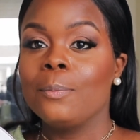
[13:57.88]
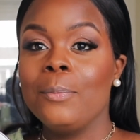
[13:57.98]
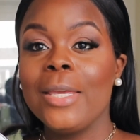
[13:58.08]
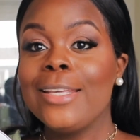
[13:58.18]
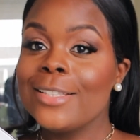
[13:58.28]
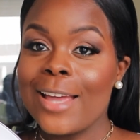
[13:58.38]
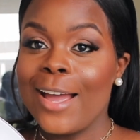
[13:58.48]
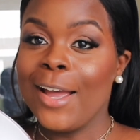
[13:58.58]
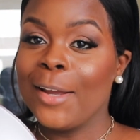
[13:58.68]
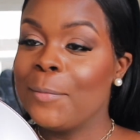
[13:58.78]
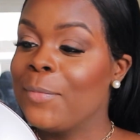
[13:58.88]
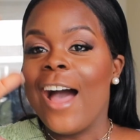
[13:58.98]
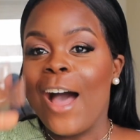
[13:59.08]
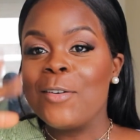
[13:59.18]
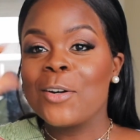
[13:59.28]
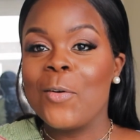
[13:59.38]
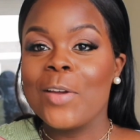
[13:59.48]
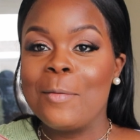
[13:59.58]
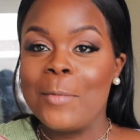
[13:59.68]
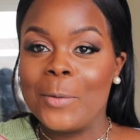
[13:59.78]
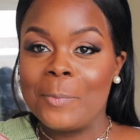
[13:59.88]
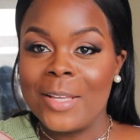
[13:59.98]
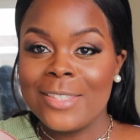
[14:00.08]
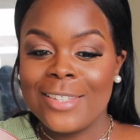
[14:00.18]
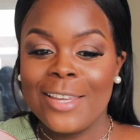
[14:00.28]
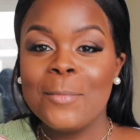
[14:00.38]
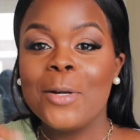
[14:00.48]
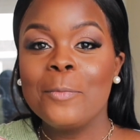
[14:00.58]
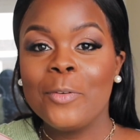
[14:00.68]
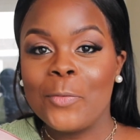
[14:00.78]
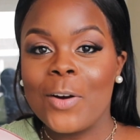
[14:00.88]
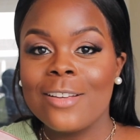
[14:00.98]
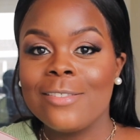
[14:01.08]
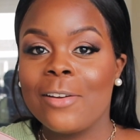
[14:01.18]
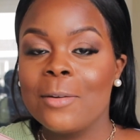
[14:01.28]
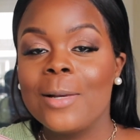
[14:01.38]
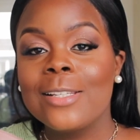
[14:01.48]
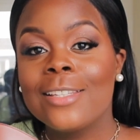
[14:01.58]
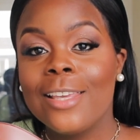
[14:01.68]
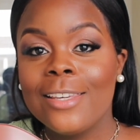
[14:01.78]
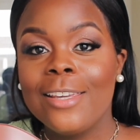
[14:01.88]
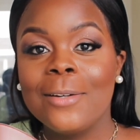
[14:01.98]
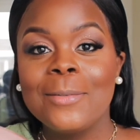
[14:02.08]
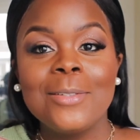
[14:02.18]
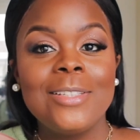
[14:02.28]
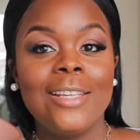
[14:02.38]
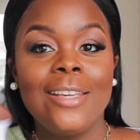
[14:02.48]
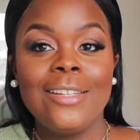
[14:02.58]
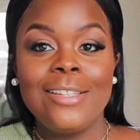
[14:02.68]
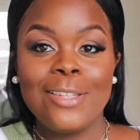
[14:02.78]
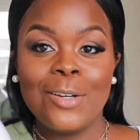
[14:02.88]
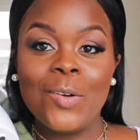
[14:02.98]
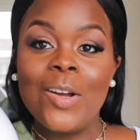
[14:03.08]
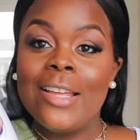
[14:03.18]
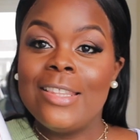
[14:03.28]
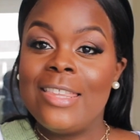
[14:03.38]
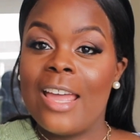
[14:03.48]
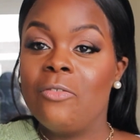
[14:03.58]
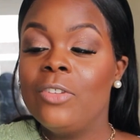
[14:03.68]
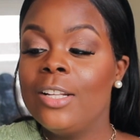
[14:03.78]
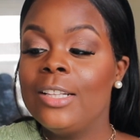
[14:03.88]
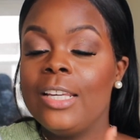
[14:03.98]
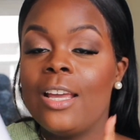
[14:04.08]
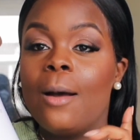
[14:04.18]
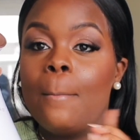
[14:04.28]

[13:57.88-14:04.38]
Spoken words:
me time. I will go in with my steamer before I start my skincare routine. So definitely a